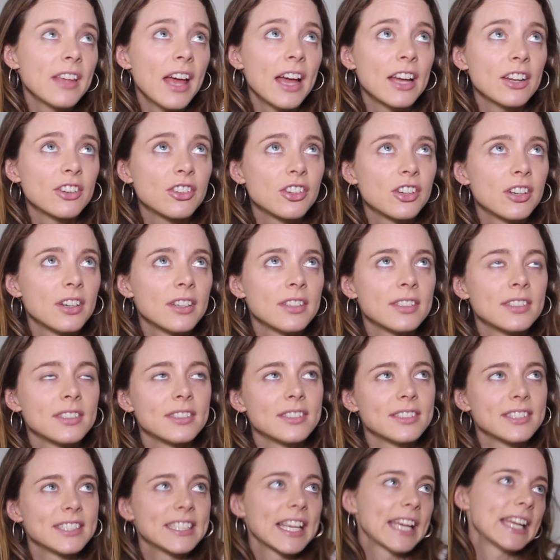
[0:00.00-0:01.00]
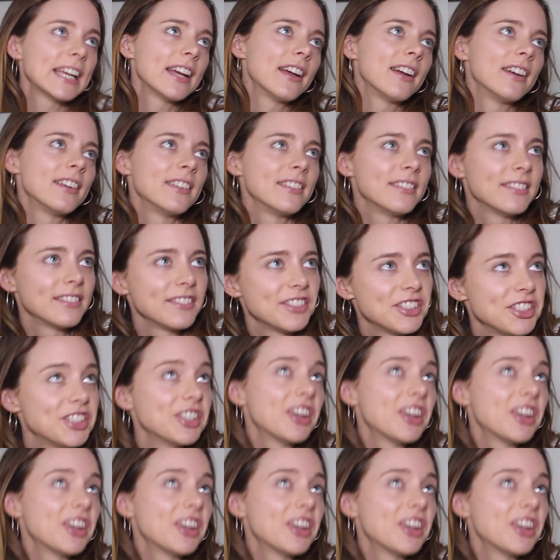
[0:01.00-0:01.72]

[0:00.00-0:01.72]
actress, singer,